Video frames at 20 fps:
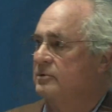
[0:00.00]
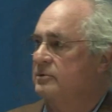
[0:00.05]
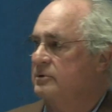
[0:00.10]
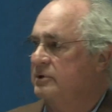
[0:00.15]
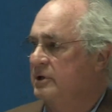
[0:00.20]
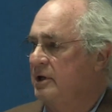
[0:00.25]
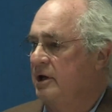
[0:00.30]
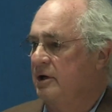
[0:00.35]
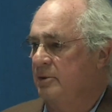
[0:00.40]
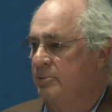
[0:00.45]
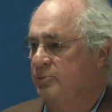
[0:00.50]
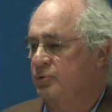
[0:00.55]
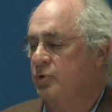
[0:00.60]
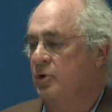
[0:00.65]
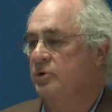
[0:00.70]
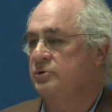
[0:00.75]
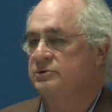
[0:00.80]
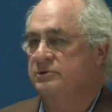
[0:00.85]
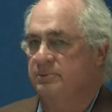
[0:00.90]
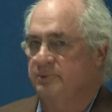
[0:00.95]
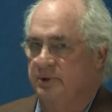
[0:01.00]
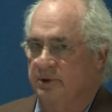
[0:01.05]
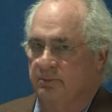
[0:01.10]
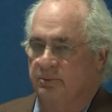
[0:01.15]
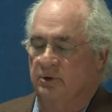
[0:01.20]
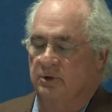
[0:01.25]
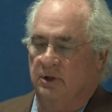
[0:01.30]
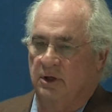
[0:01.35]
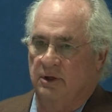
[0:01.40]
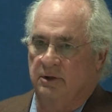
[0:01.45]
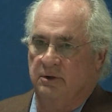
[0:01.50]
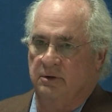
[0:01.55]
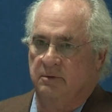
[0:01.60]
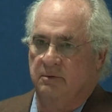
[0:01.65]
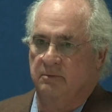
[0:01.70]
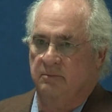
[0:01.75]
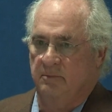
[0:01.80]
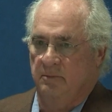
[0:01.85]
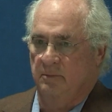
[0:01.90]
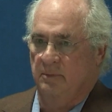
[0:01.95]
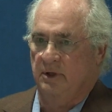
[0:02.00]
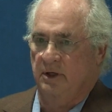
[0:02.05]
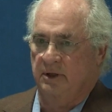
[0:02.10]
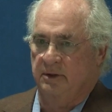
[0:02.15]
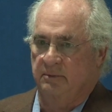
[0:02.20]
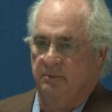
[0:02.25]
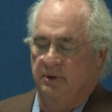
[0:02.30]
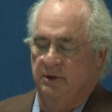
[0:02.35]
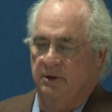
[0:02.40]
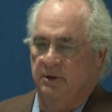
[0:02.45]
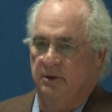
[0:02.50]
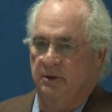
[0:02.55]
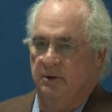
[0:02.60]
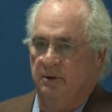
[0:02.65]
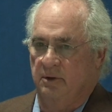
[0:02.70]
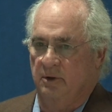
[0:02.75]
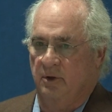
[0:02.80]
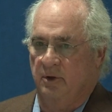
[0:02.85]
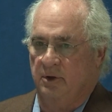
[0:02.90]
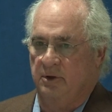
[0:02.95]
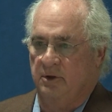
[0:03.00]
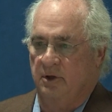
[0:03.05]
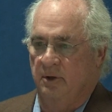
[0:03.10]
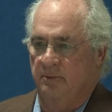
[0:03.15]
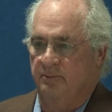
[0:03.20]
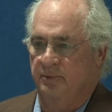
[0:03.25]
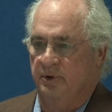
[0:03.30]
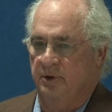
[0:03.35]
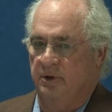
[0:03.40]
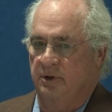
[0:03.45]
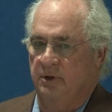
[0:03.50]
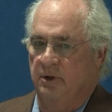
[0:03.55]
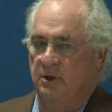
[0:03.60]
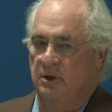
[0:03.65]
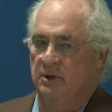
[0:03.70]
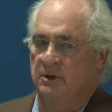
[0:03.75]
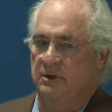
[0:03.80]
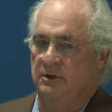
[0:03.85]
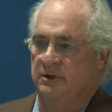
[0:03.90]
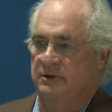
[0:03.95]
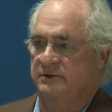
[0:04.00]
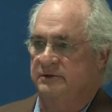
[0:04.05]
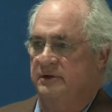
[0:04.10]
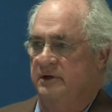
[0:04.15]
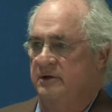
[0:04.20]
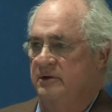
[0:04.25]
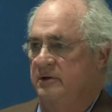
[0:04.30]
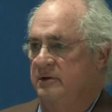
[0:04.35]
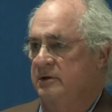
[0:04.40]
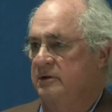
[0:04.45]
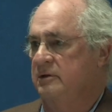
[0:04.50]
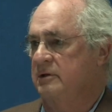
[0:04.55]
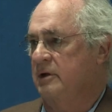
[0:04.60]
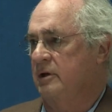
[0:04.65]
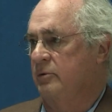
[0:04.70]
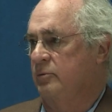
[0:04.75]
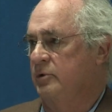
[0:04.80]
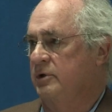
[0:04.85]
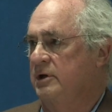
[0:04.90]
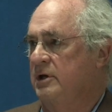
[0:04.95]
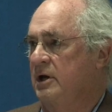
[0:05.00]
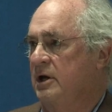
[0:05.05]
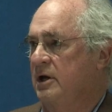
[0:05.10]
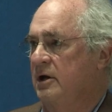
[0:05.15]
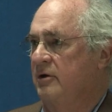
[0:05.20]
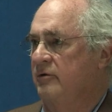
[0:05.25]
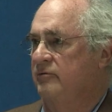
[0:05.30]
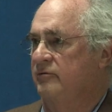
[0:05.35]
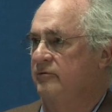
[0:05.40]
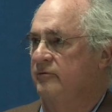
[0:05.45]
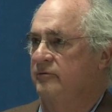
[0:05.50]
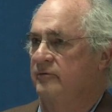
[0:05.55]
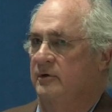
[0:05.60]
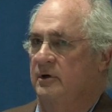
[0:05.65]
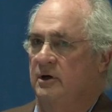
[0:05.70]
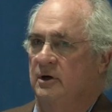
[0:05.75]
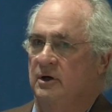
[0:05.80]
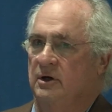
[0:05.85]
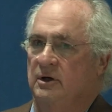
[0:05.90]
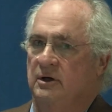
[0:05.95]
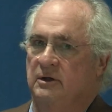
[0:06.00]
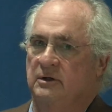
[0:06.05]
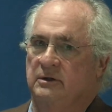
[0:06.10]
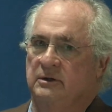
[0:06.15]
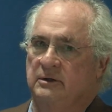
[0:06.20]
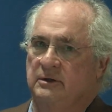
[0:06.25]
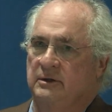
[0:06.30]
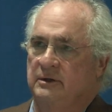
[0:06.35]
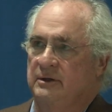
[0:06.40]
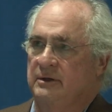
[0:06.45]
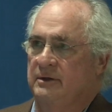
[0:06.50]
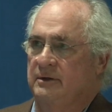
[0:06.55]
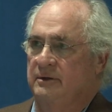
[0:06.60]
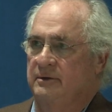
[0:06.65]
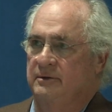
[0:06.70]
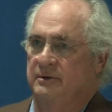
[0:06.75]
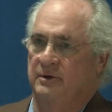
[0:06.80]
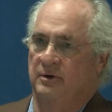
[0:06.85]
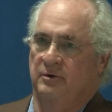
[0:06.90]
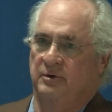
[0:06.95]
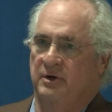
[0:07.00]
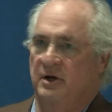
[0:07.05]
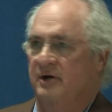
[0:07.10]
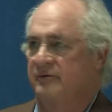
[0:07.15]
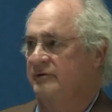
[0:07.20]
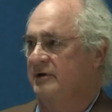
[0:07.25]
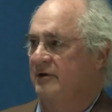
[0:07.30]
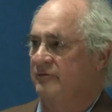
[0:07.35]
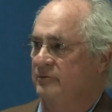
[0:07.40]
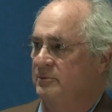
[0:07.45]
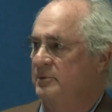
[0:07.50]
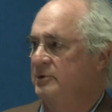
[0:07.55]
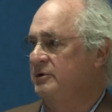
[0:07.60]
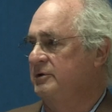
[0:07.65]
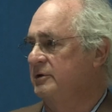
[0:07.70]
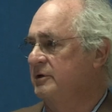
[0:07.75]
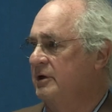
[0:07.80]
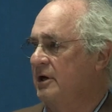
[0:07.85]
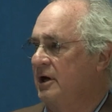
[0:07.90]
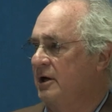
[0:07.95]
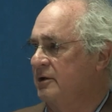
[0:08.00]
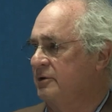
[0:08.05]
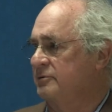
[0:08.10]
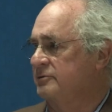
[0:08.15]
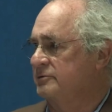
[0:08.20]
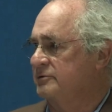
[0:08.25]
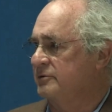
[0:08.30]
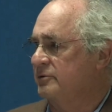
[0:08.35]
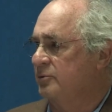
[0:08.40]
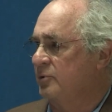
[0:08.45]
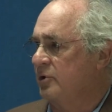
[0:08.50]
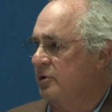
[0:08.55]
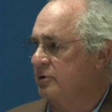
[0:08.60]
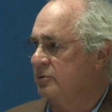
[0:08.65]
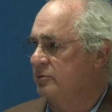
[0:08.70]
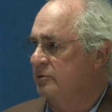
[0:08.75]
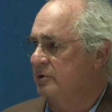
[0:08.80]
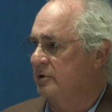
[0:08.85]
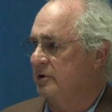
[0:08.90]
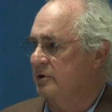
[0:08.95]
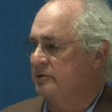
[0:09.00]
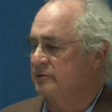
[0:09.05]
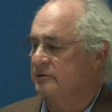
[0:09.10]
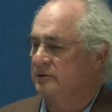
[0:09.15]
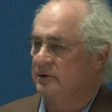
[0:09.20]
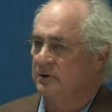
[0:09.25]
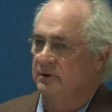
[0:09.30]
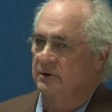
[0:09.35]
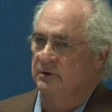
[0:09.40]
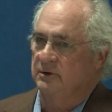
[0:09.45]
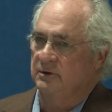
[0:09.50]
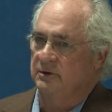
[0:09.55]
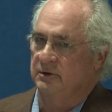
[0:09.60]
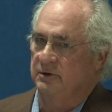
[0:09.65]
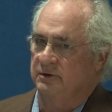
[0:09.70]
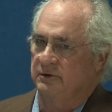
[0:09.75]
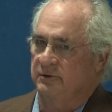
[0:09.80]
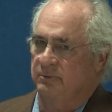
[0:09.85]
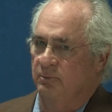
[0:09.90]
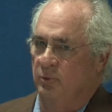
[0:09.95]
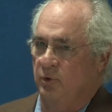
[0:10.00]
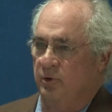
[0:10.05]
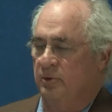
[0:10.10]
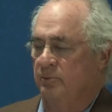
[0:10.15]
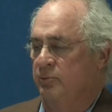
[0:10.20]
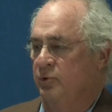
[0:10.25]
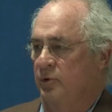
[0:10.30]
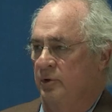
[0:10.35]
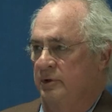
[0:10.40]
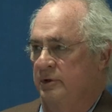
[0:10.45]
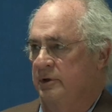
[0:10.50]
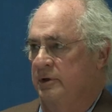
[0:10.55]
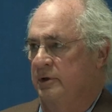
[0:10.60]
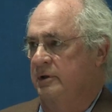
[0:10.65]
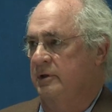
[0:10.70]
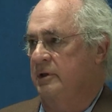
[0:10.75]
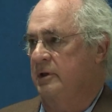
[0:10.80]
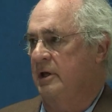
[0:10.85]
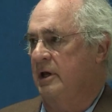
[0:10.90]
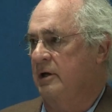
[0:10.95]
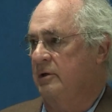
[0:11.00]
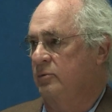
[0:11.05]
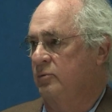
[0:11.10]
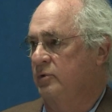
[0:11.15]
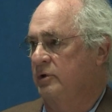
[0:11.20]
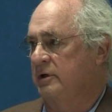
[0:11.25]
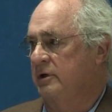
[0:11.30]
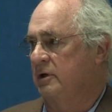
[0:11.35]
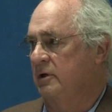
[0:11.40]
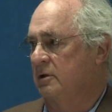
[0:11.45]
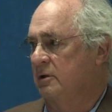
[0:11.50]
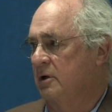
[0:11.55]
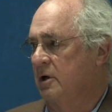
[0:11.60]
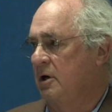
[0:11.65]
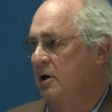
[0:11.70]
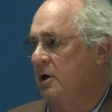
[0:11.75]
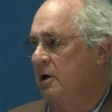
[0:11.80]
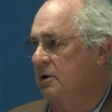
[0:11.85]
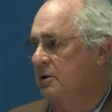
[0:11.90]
that approach people like me in our company is they think that we have, you have to have $1 million to work with us. It's more important that we get along.